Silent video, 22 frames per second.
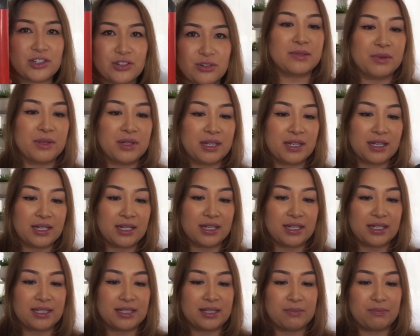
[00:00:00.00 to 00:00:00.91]
This one
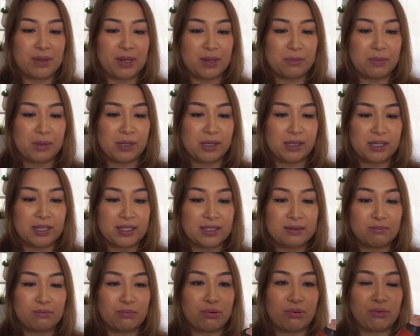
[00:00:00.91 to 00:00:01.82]
is the Babyliss
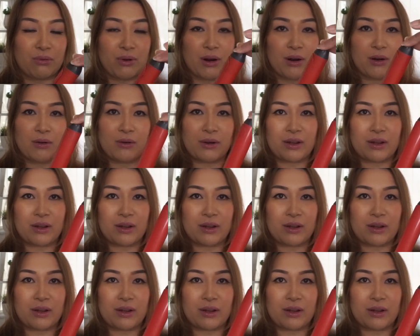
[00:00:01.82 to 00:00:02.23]
Pro.